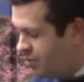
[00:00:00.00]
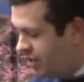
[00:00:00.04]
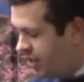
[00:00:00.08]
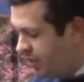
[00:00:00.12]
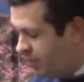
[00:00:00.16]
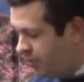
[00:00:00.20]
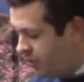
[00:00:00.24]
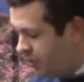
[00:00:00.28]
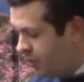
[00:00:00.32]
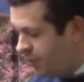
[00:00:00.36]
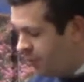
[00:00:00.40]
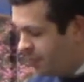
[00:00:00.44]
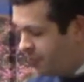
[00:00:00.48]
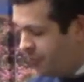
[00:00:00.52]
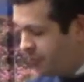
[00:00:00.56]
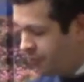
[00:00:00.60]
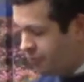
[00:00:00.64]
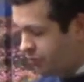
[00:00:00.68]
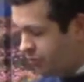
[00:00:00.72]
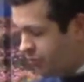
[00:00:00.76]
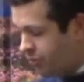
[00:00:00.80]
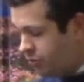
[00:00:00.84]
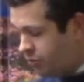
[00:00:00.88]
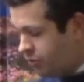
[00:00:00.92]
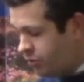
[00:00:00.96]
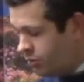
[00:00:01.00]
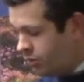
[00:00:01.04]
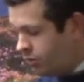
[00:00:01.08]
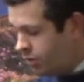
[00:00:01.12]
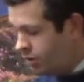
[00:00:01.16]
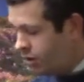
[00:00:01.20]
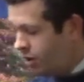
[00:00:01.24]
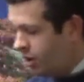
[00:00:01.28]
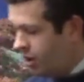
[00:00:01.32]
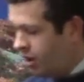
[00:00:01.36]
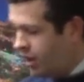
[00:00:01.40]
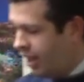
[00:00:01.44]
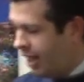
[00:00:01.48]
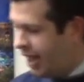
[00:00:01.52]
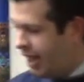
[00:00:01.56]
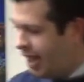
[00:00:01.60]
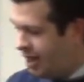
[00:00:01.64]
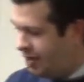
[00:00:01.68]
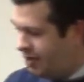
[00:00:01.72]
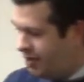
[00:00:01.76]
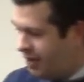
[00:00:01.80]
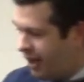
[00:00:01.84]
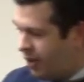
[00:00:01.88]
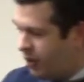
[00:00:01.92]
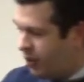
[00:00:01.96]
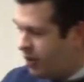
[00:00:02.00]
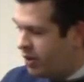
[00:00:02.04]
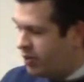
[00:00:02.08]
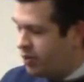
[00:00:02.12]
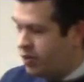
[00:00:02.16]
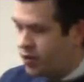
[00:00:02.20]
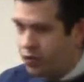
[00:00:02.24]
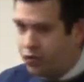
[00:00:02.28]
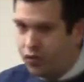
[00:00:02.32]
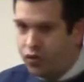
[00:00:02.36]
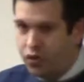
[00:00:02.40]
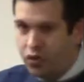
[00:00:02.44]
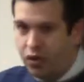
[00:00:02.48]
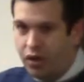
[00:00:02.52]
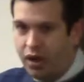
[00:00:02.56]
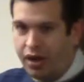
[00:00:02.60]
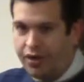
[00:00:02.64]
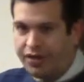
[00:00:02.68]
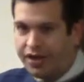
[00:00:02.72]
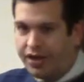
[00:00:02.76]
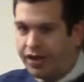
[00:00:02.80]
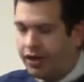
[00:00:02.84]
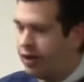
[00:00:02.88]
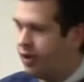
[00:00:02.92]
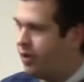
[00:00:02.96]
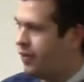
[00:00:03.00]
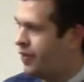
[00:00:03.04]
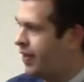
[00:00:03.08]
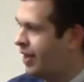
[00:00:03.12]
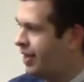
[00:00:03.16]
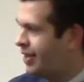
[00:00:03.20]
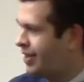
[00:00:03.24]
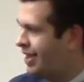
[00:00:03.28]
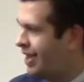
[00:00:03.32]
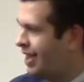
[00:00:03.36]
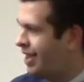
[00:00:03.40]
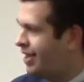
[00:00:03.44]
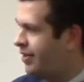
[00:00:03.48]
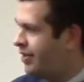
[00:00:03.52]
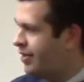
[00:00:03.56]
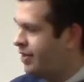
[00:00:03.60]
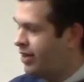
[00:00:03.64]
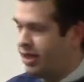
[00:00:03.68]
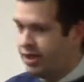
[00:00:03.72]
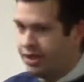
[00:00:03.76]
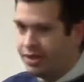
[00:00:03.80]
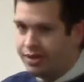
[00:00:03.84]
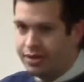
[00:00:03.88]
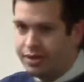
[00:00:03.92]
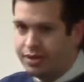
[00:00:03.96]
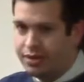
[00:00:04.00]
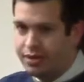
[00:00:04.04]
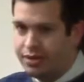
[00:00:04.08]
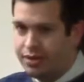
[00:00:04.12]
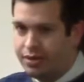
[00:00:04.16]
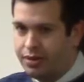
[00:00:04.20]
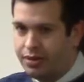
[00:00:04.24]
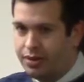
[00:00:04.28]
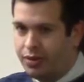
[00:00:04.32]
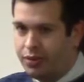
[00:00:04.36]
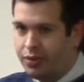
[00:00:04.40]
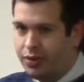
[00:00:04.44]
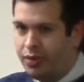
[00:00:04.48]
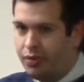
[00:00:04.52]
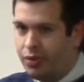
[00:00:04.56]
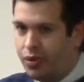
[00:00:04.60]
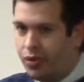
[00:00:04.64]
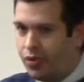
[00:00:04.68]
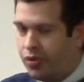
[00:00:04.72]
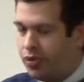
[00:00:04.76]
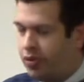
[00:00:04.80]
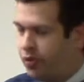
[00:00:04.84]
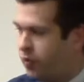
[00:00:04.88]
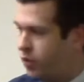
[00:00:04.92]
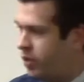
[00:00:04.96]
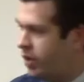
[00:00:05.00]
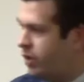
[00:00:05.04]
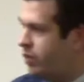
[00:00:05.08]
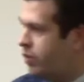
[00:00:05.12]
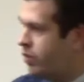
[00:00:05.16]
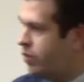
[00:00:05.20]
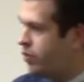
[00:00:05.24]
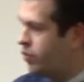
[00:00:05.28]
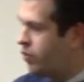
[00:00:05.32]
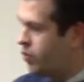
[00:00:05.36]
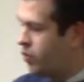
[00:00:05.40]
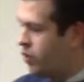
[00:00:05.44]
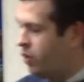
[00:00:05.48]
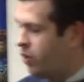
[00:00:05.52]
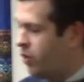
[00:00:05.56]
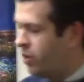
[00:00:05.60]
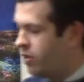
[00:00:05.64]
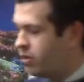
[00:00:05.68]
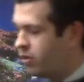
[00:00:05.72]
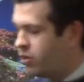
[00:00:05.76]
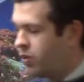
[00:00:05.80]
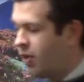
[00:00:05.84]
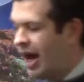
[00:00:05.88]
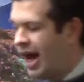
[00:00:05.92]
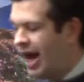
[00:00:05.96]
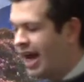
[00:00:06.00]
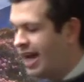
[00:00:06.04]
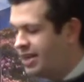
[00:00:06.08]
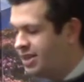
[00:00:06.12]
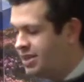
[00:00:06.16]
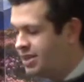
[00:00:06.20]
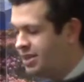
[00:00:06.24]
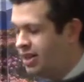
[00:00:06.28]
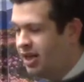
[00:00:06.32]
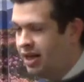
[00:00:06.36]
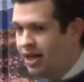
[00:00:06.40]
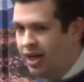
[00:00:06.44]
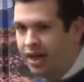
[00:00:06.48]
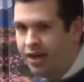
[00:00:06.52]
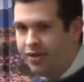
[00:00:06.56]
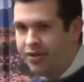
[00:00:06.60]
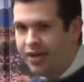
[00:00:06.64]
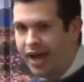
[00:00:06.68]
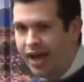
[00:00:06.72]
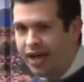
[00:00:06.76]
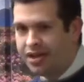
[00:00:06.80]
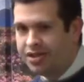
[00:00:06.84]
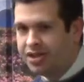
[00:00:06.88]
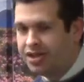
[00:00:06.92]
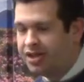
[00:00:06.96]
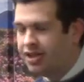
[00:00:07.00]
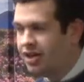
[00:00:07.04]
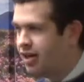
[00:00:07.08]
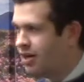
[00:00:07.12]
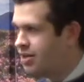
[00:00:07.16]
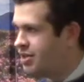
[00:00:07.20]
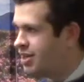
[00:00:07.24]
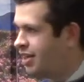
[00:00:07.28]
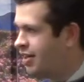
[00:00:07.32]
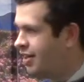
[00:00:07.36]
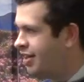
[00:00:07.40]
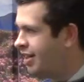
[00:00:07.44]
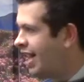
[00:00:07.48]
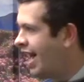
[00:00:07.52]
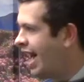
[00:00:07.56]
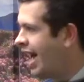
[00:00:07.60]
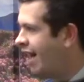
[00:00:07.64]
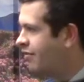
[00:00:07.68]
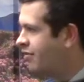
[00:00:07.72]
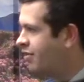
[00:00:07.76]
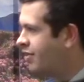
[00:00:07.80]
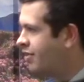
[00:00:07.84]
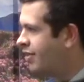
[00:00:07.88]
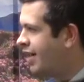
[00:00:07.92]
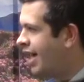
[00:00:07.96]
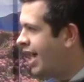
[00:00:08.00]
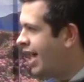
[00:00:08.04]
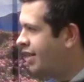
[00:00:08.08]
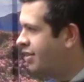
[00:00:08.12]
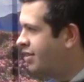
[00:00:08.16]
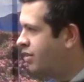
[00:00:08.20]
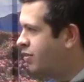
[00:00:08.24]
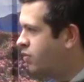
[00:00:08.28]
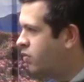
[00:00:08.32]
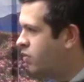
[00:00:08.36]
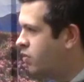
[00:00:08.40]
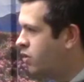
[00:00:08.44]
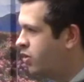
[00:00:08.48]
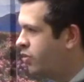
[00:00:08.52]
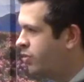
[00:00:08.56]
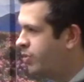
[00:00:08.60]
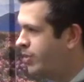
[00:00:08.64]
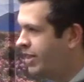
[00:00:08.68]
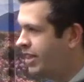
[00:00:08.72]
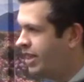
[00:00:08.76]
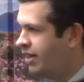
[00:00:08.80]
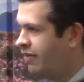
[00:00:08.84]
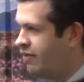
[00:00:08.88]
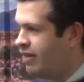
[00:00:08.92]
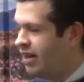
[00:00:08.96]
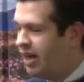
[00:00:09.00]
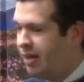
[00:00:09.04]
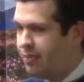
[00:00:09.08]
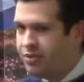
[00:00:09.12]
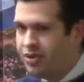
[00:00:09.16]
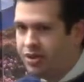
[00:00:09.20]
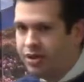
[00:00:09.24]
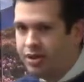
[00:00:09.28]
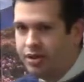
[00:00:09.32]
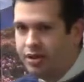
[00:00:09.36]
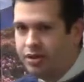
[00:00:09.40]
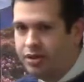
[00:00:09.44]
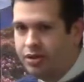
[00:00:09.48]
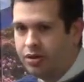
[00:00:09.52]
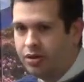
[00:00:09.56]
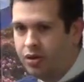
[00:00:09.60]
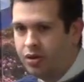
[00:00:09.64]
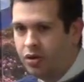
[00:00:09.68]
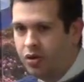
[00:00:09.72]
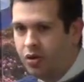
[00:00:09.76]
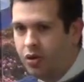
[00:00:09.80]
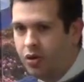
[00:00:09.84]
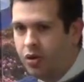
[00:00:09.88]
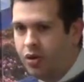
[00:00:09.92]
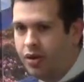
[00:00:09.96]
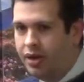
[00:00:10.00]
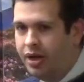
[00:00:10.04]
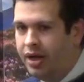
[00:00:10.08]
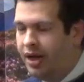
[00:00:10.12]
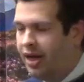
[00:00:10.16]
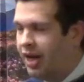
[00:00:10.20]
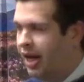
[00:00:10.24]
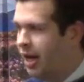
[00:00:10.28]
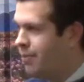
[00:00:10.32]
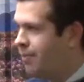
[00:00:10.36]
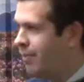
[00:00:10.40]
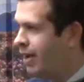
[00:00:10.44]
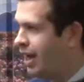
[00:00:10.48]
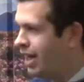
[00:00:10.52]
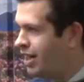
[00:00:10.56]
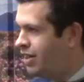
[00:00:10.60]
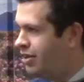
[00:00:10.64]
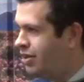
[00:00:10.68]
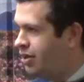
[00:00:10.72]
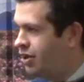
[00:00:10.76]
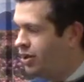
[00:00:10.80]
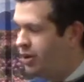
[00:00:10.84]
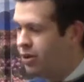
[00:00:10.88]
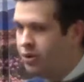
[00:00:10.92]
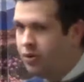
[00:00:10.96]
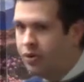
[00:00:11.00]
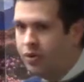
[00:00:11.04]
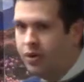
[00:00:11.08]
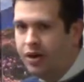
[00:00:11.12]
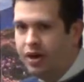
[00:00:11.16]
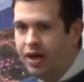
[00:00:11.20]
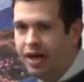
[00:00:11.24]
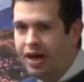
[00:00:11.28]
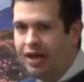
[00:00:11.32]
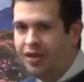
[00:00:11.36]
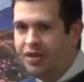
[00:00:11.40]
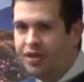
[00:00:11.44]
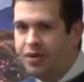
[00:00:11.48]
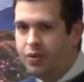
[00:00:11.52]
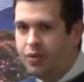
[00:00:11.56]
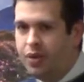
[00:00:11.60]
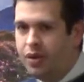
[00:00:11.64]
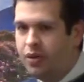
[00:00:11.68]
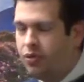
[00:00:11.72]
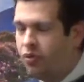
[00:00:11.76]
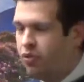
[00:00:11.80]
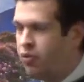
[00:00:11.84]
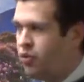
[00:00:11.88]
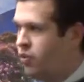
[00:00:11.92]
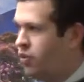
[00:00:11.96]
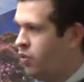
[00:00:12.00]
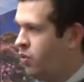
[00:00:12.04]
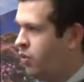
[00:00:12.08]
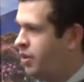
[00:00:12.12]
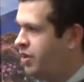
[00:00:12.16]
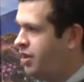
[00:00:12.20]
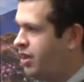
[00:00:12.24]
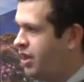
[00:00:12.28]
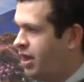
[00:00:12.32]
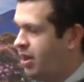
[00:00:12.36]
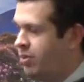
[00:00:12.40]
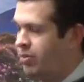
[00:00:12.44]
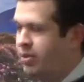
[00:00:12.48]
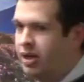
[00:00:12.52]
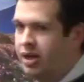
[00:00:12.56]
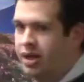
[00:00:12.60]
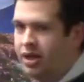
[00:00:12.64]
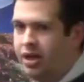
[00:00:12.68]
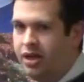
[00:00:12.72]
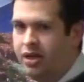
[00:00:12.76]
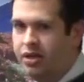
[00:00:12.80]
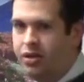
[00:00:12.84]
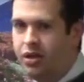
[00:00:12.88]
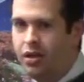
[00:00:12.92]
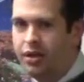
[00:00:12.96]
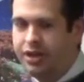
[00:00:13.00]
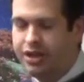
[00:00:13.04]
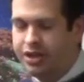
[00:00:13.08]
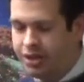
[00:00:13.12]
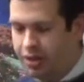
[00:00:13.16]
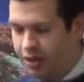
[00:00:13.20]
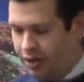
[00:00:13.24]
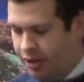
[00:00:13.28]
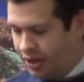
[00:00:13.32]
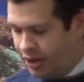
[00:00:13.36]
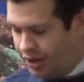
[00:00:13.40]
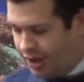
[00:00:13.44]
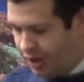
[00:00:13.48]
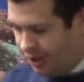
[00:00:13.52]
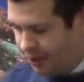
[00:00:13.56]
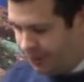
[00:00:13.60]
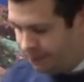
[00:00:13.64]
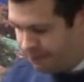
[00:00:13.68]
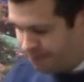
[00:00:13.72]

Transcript: people, and we will rule on the earth at the end of this. We will rule with Christ 1,000 years, and then after that, the world will be given up to the Lord and made new, and then we will rule with Him in all eternity.